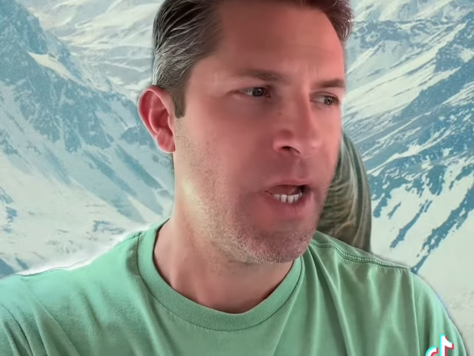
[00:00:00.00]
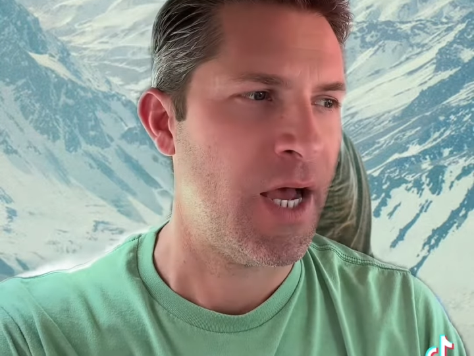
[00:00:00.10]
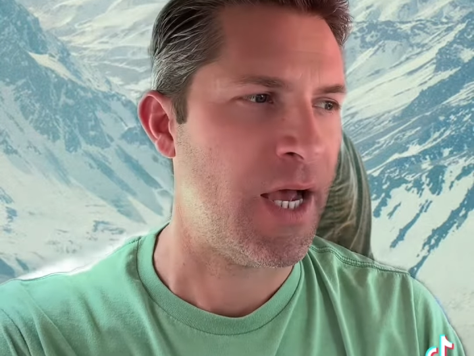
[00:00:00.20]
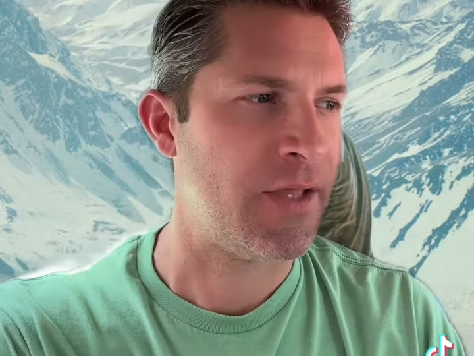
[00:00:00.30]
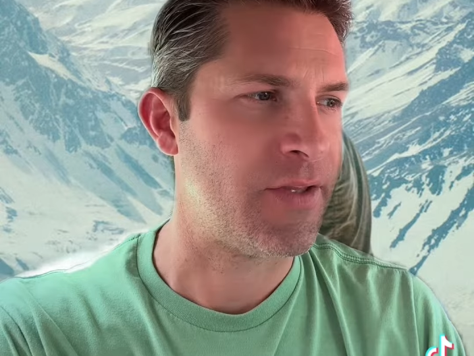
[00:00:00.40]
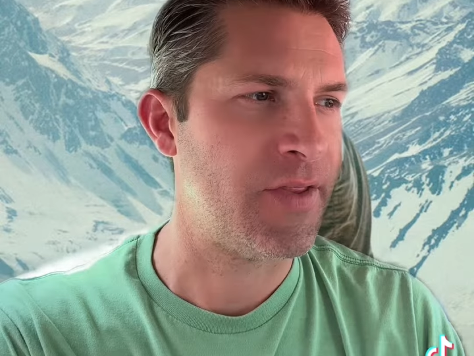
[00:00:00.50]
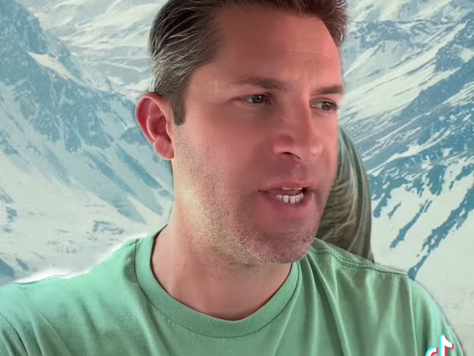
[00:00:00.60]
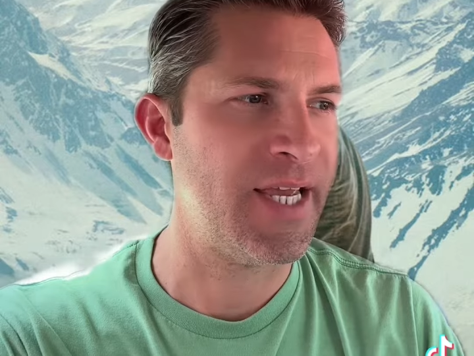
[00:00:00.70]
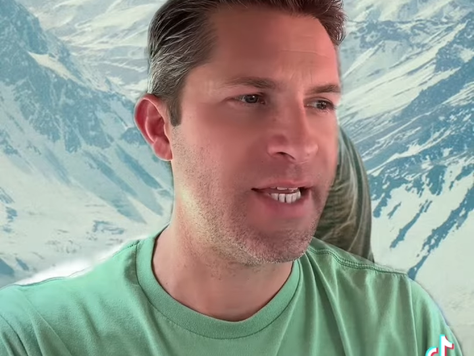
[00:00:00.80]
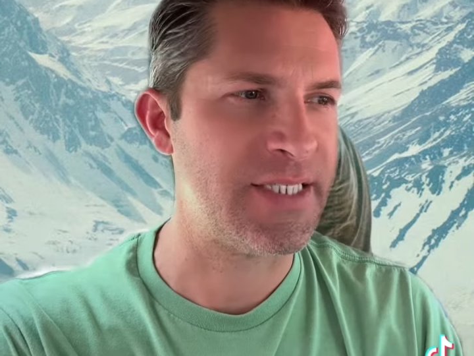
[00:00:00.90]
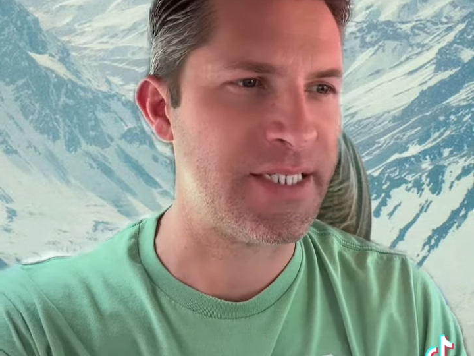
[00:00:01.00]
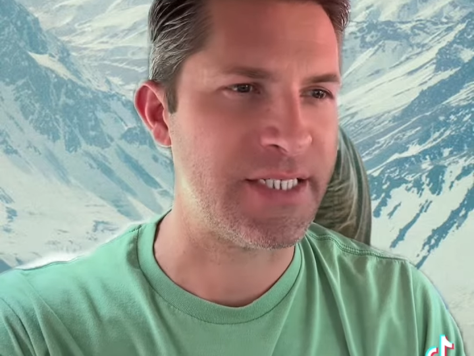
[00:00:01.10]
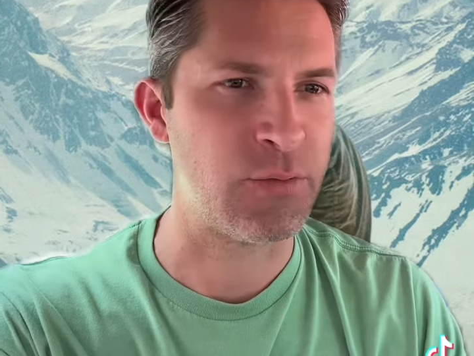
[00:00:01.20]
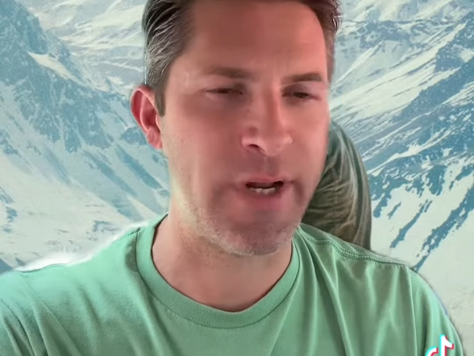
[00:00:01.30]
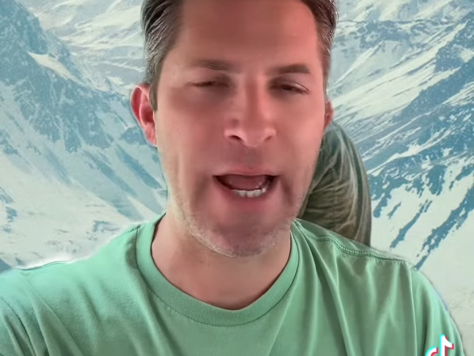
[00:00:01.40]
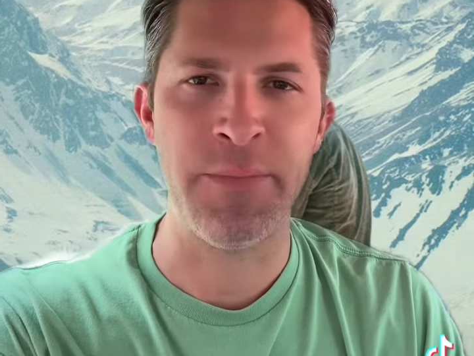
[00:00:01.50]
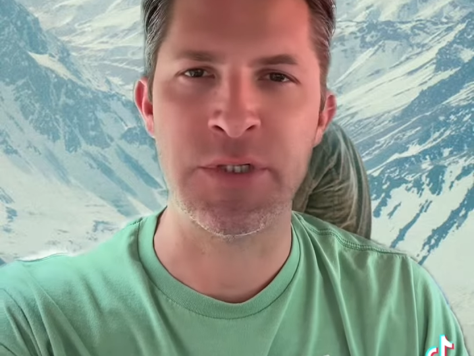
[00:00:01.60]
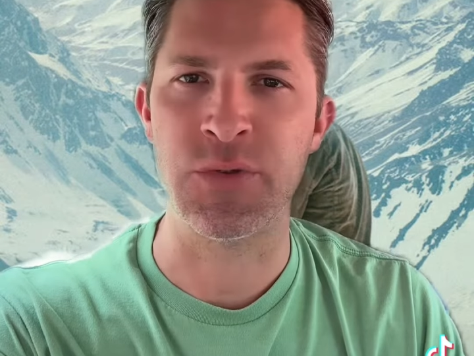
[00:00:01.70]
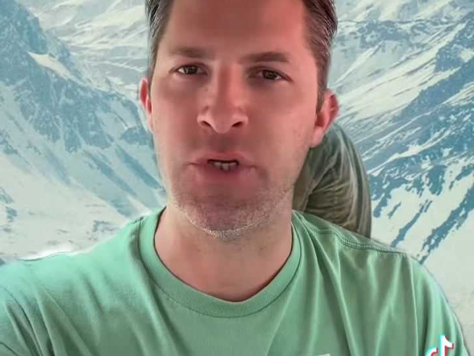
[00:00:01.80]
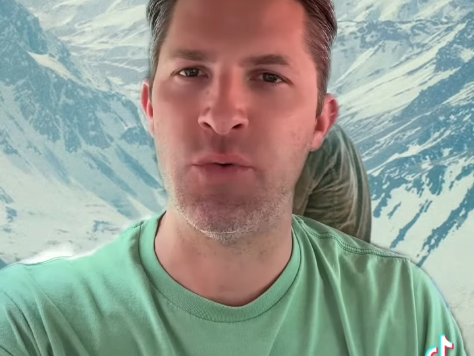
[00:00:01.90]
The thing is what happens
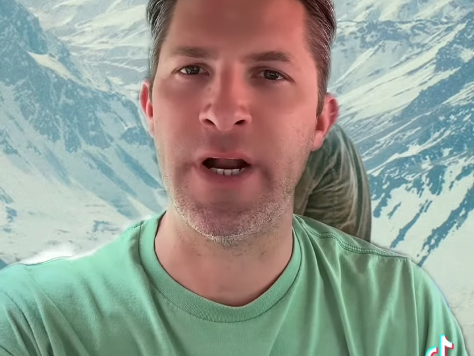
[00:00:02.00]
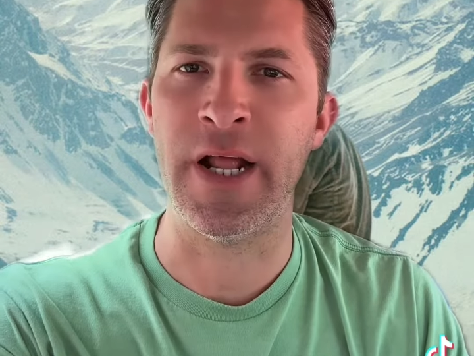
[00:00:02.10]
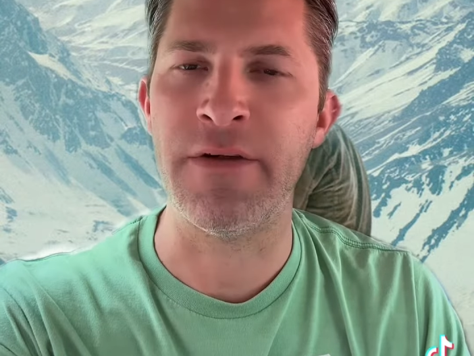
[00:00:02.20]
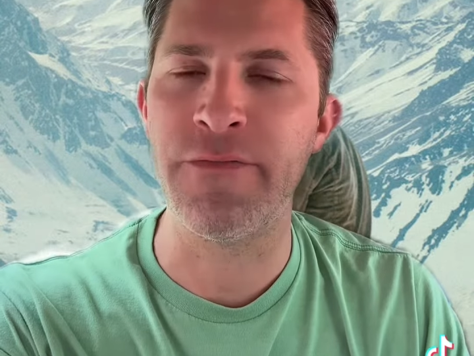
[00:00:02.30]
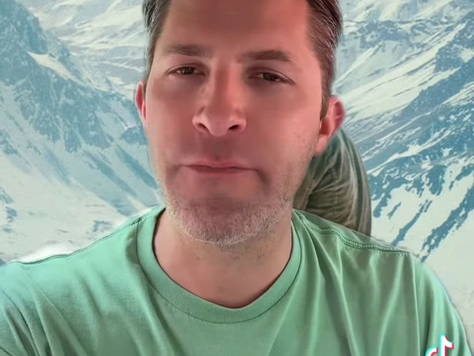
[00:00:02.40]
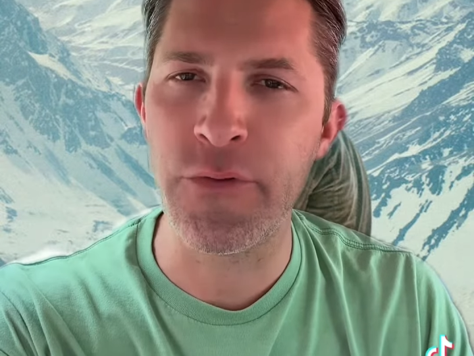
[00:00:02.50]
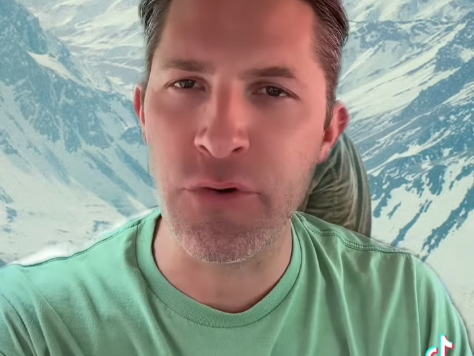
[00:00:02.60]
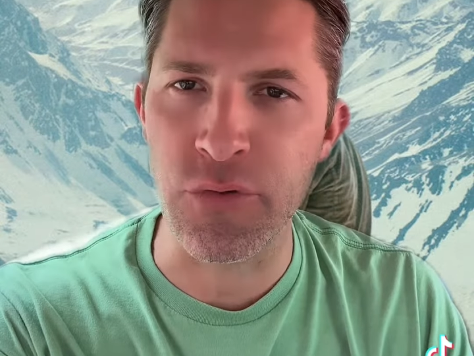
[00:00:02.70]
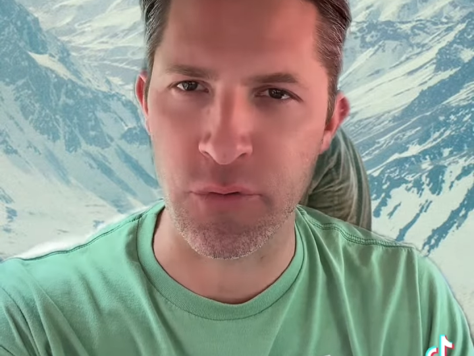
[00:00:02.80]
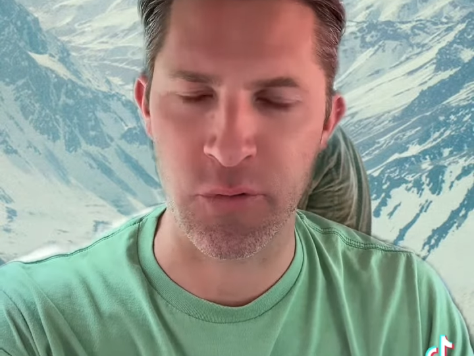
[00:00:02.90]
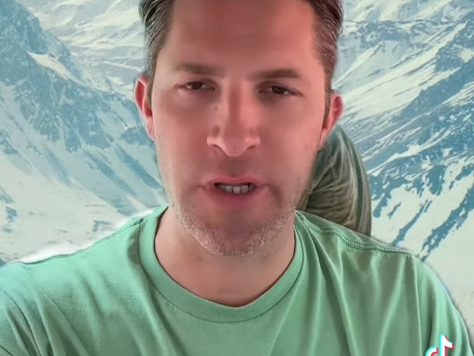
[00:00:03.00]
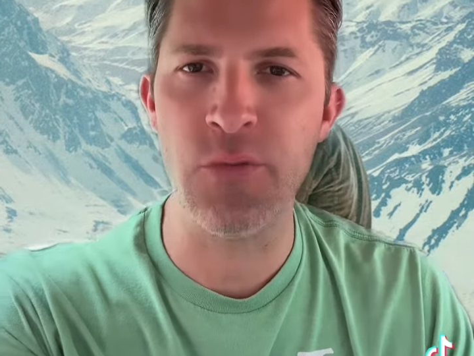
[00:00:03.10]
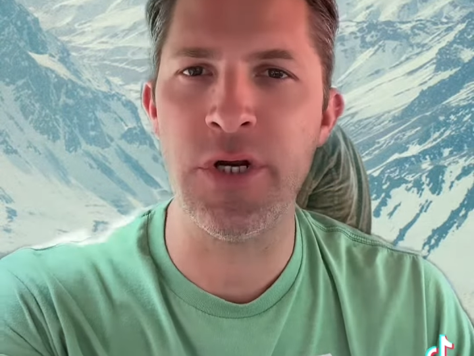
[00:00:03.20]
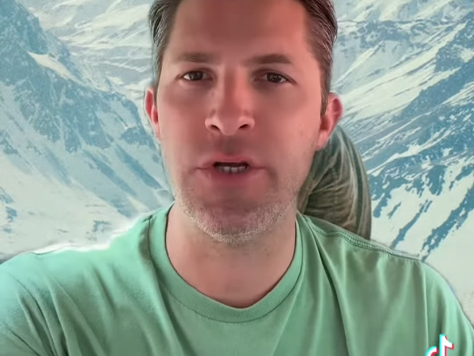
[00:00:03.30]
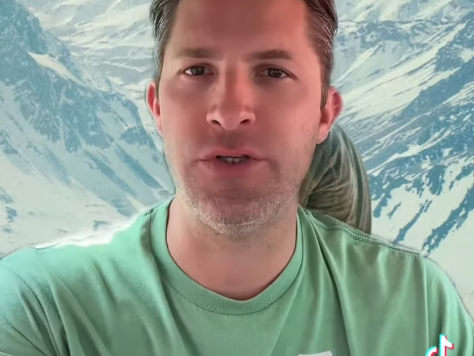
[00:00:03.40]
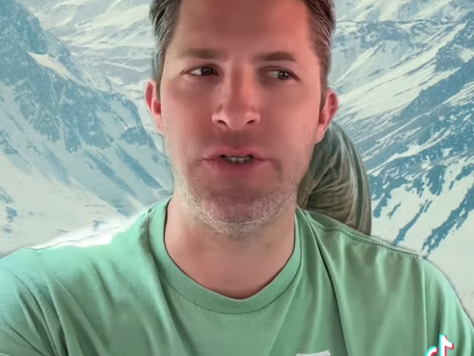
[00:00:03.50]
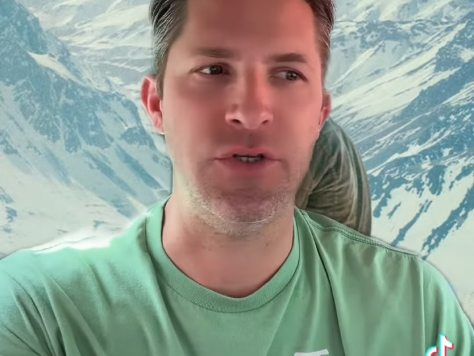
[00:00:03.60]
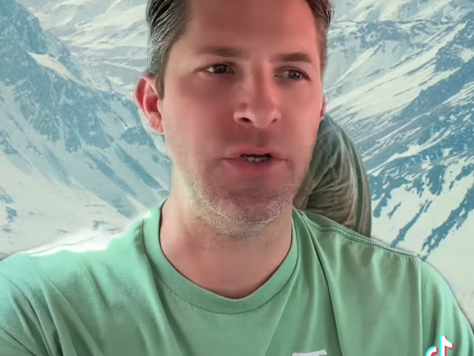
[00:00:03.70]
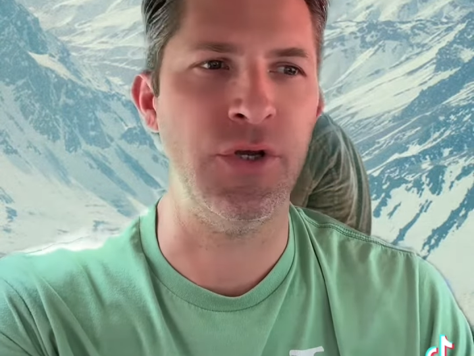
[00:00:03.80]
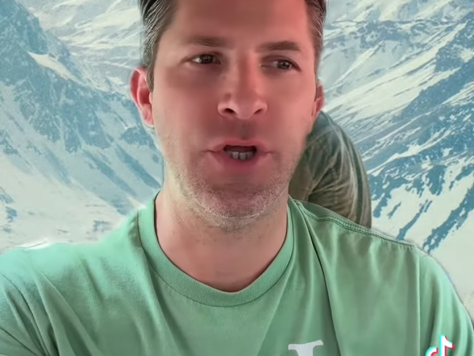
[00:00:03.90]
when you run out of food? Then what do?
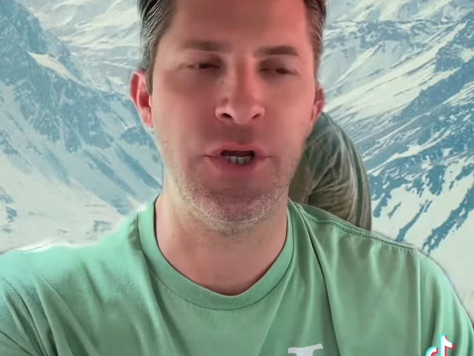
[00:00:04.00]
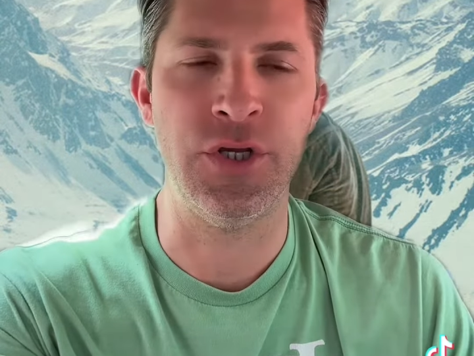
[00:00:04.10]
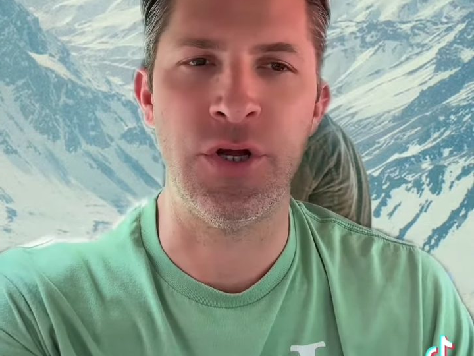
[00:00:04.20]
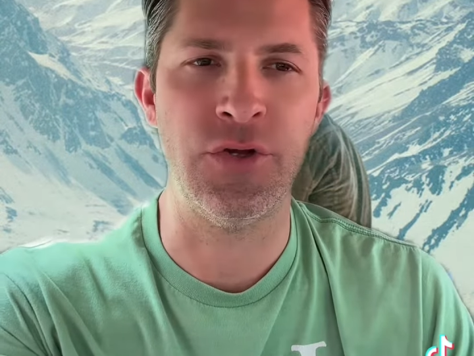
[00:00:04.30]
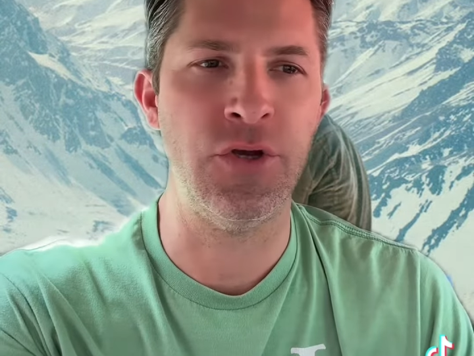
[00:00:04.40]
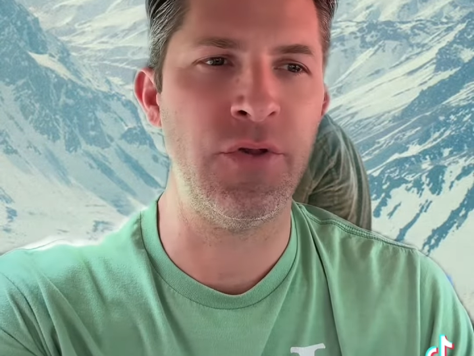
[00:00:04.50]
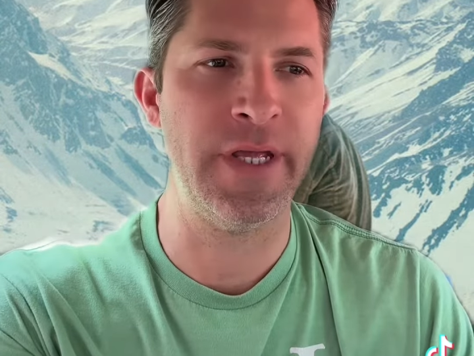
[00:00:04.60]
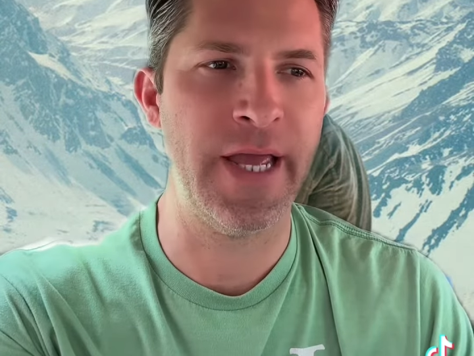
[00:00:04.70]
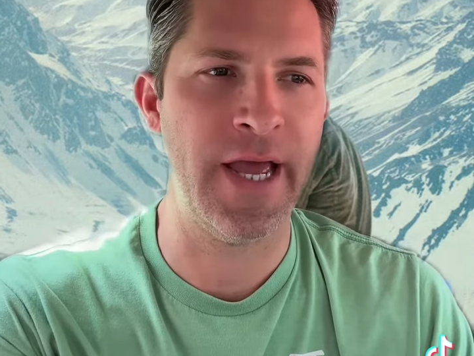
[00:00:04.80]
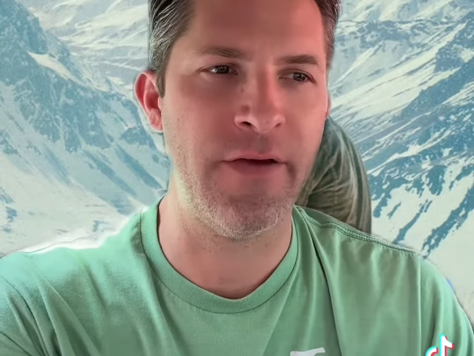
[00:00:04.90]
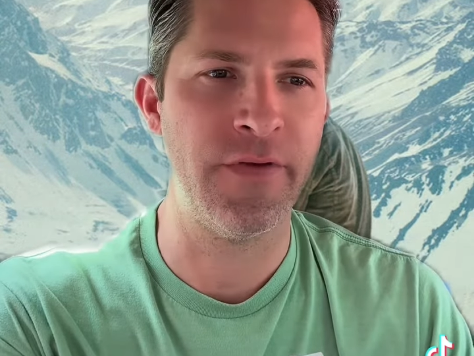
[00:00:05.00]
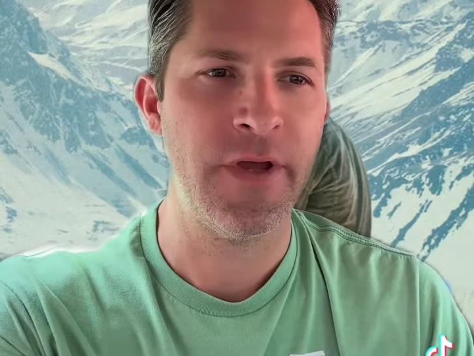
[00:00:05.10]
You only have,